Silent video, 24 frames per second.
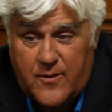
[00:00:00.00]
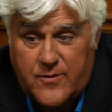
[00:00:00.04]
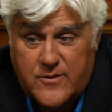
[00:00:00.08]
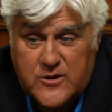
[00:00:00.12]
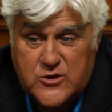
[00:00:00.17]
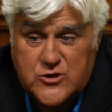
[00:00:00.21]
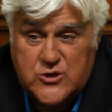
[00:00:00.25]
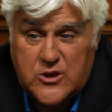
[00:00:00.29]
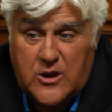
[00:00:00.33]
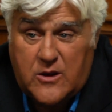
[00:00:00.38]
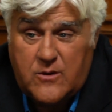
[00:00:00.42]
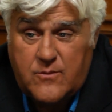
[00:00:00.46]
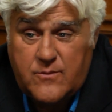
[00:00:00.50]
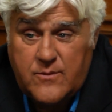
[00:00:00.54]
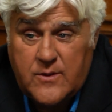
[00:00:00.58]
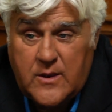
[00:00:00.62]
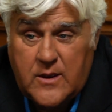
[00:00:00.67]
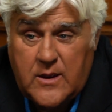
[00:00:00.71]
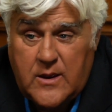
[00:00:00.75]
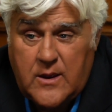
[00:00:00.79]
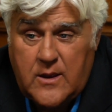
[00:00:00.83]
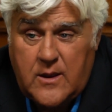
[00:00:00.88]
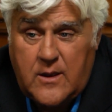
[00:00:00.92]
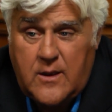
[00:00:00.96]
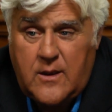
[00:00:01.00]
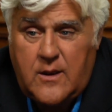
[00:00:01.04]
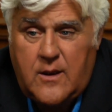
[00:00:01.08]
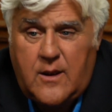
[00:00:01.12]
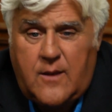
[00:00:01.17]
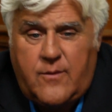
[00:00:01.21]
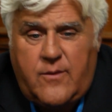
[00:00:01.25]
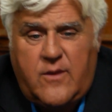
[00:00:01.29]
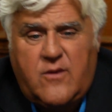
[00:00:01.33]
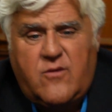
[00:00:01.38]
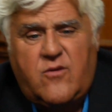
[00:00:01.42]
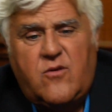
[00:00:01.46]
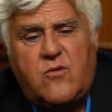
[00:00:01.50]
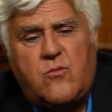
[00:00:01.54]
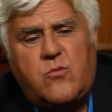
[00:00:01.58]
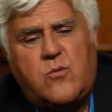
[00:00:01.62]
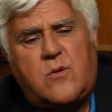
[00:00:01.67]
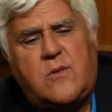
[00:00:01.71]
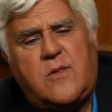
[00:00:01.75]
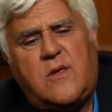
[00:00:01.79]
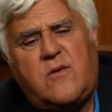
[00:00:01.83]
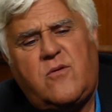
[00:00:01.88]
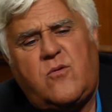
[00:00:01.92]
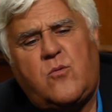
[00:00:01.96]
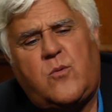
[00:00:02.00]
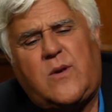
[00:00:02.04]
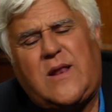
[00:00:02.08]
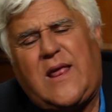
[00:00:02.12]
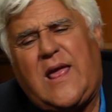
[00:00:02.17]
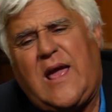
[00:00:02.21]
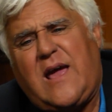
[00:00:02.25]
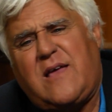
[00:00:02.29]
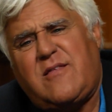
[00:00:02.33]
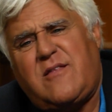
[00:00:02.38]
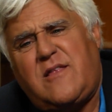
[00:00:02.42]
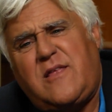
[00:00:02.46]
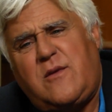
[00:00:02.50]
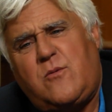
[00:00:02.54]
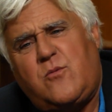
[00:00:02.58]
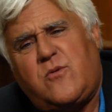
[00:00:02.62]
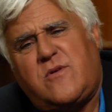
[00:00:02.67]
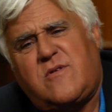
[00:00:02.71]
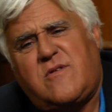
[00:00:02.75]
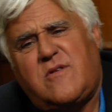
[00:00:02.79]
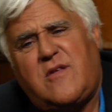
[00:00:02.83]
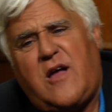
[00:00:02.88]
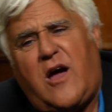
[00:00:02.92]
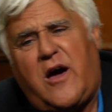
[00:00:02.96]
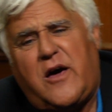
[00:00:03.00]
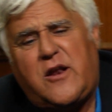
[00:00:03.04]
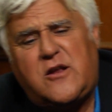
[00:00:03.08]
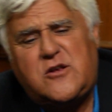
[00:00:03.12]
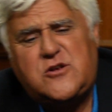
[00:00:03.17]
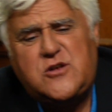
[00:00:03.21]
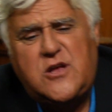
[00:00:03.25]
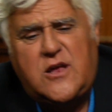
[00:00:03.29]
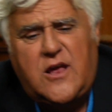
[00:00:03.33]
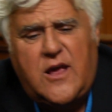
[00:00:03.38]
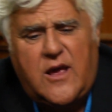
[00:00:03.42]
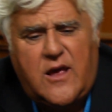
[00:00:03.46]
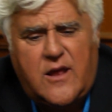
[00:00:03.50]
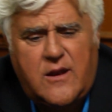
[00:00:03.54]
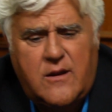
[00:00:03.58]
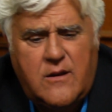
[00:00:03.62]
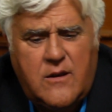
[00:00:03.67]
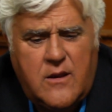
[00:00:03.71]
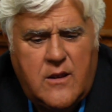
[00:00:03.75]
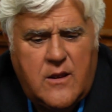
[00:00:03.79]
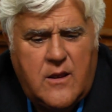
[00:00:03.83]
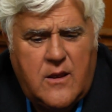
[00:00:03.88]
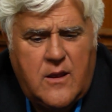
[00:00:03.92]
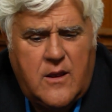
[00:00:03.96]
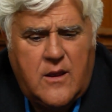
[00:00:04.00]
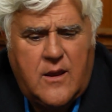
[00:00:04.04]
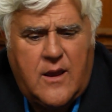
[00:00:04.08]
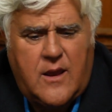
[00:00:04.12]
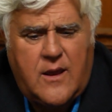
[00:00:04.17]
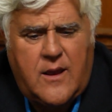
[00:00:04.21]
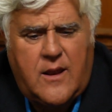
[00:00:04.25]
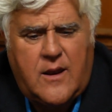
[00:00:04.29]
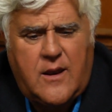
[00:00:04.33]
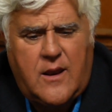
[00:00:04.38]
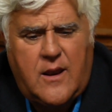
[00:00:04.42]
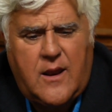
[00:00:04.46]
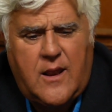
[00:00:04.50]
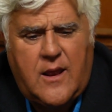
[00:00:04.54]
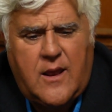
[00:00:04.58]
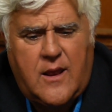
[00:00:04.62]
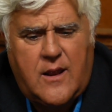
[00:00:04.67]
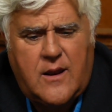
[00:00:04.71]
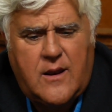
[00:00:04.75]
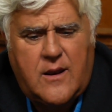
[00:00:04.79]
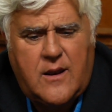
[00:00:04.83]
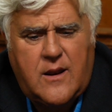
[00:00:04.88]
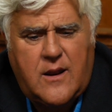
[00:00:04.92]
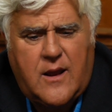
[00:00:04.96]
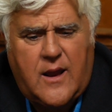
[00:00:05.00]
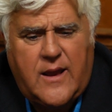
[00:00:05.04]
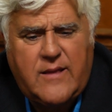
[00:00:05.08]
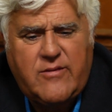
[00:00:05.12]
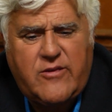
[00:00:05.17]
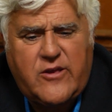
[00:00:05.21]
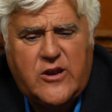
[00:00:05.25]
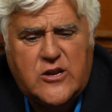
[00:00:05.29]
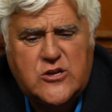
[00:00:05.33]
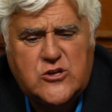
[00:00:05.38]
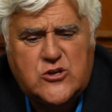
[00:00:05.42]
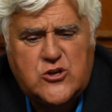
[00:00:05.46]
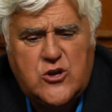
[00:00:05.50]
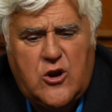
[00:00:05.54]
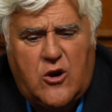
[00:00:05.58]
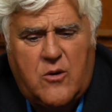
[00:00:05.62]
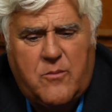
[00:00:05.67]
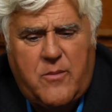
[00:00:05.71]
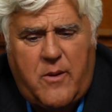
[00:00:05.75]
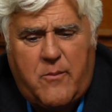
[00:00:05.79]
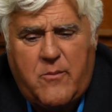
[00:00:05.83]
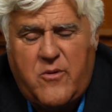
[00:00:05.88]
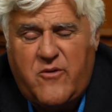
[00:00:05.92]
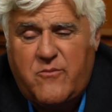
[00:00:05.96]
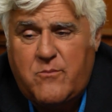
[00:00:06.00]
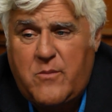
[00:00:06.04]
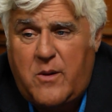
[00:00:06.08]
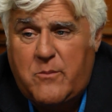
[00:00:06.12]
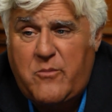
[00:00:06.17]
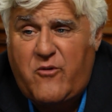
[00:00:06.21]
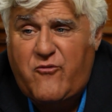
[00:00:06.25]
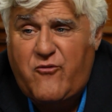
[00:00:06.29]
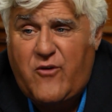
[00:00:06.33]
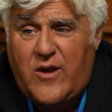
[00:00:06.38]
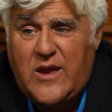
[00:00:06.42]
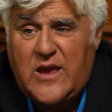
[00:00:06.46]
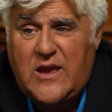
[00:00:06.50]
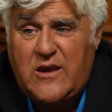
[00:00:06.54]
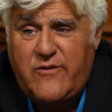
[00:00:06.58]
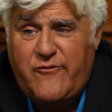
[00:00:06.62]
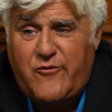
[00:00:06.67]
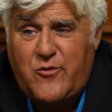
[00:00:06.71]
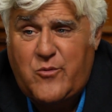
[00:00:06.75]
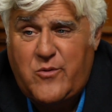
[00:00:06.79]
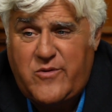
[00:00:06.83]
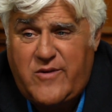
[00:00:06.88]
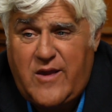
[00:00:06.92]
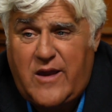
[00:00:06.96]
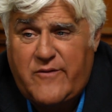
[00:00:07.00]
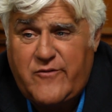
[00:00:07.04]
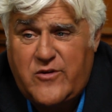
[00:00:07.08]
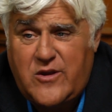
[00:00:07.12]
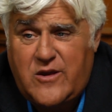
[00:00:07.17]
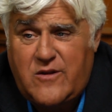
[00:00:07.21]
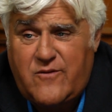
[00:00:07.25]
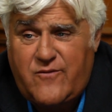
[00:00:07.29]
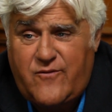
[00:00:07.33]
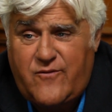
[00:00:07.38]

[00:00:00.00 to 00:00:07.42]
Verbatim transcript: on the show. Right. And this is this is when Kathleen was as hot as she can, and and I did a joke. Remember remember Frank Gifford was having an